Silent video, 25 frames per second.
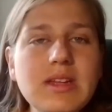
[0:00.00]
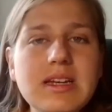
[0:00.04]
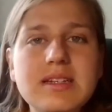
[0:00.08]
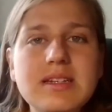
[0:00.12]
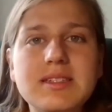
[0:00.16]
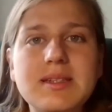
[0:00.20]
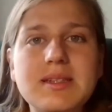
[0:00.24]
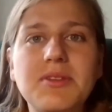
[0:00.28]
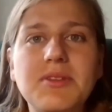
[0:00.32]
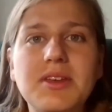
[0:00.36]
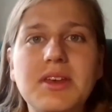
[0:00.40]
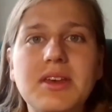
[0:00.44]

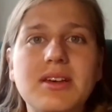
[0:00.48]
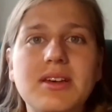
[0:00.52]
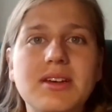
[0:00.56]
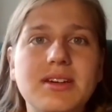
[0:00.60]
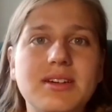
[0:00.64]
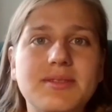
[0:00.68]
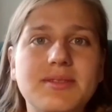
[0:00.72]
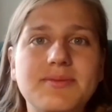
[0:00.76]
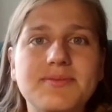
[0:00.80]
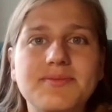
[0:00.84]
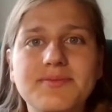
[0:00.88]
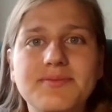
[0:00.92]
something
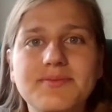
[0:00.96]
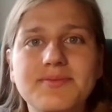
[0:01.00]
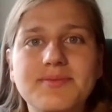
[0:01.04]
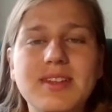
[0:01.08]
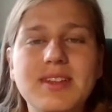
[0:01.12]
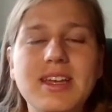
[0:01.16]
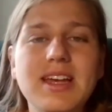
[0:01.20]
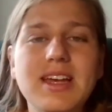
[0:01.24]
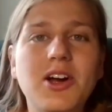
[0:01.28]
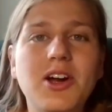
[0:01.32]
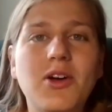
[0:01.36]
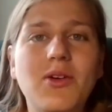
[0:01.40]

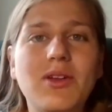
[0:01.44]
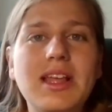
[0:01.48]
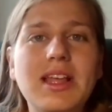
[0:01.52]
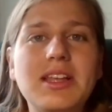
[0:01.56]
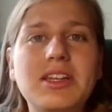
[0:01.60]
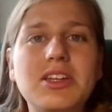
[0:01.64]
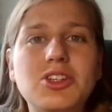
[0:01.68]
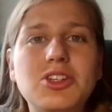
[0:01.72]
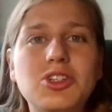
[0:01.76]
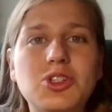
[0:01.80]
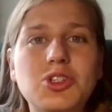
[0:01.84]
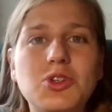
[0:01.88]

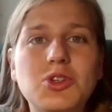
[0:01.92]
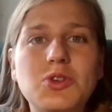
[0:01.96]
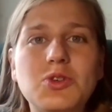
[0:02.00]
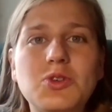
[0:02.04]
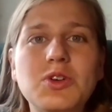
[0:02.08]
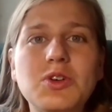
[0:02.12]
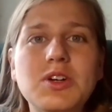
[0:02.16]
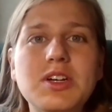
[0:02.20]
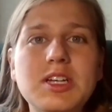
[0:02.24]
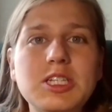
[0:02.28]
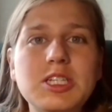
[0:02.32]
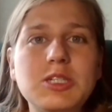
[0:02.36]
related
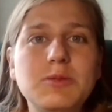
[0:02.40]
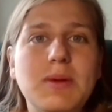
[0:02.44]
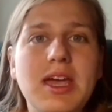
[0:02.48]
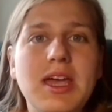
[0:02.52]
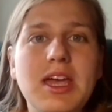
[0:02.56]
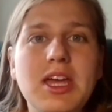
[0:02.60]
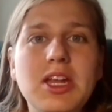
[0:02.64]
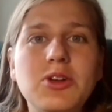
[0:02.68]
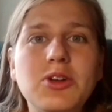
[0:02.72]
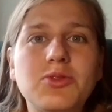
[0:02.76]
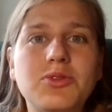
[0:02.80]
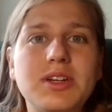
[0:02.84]
to
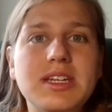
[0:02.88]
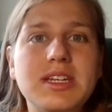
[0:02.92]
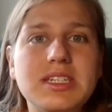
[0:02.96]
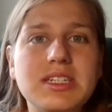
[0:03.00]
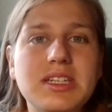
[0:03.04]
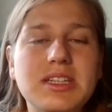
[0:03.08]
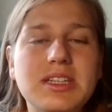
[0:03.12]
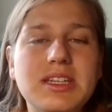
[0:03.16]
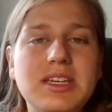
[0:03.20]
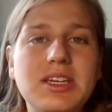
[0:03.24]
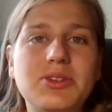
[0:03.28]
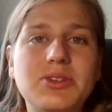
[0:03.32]
Spain or
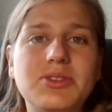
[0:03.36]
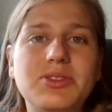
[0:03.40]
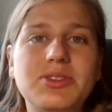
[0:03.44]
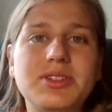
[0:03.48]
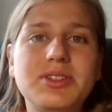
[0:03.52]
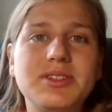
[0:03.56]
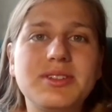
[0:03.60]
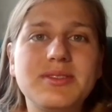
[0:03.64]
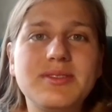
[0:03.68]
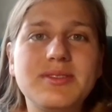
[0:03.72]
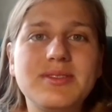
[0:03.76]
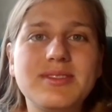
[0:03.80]
Italy
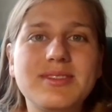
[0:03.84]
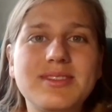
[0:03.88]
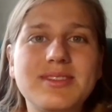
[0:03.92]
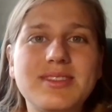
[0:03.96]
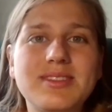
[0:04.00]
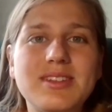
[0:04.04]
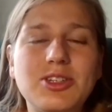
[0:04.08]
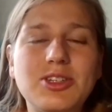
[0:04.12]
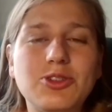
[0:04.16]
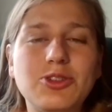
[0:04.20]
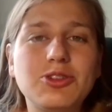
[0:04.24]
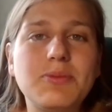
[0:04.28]
or
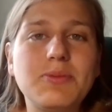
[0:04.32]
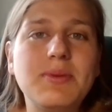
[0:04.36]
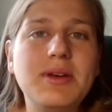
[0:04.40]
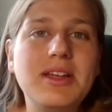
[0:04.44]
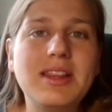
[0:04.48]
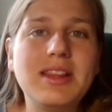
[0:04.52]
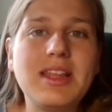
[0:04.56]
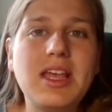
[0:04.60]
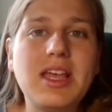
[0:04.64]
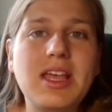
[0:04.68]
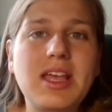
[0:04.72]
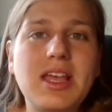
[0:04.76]

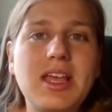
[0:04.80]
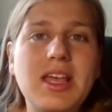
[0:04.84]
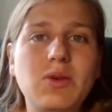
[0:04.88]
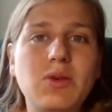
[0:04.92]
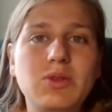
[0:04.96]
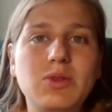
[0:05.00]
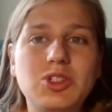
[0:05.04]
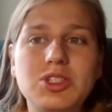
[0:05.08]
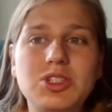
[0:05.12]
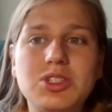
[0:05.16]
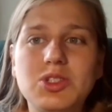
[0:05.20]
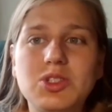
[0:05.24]
European
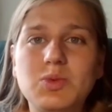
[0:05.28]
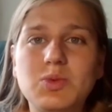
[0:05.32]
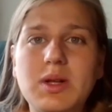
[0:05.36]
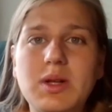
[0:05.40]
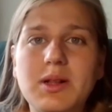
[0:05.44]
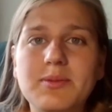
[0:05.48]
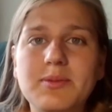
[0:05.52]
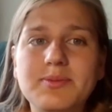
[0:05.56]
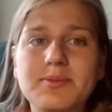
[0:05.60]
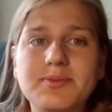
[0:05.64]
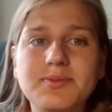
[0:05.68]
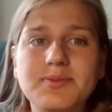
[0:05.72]
languages as
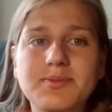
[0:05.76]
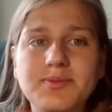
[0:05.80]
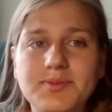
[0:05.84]
well.